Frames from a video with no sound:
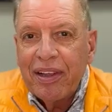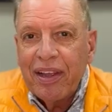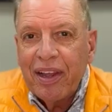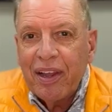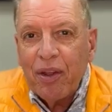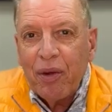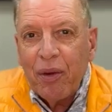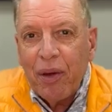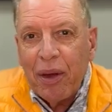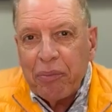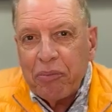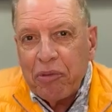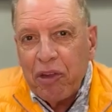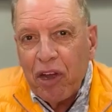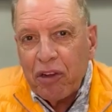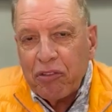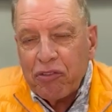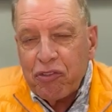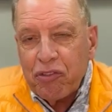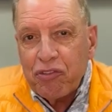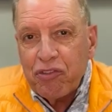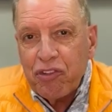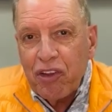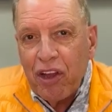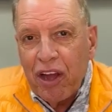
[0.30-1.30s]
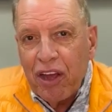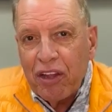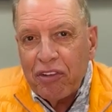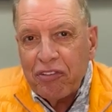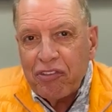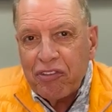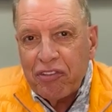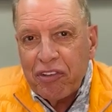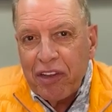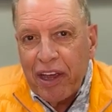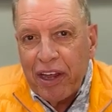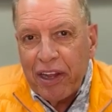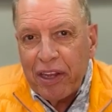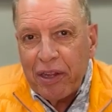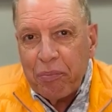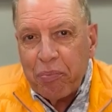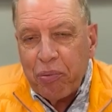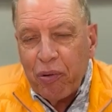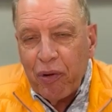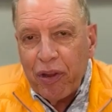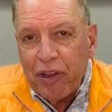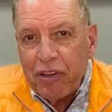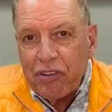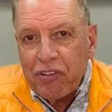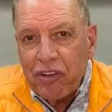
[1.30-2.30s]
Hello, I'm Dr. John Staley,
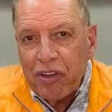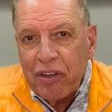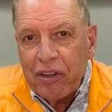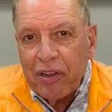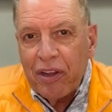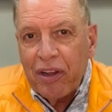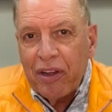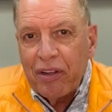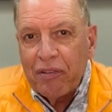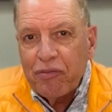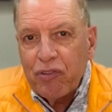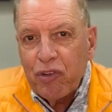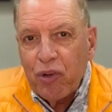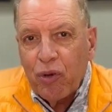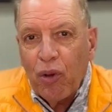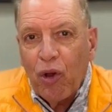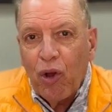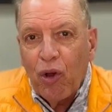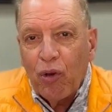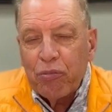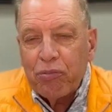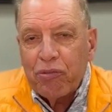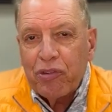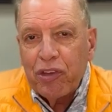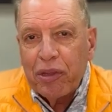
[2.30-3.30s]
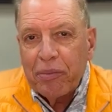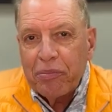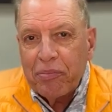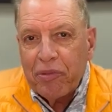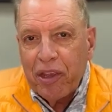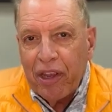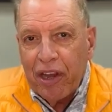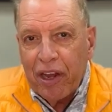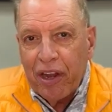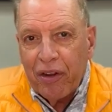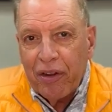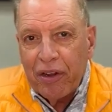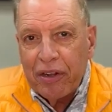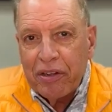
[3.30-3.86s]
president of Your Home Team Care,